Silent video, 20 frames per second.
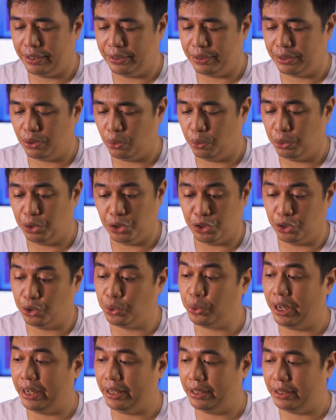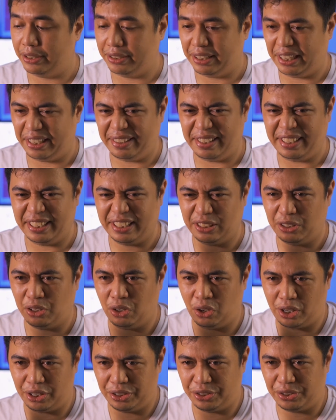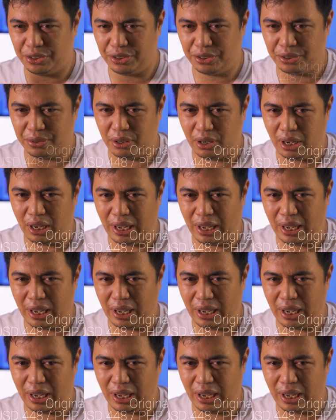so which is great because I think it costs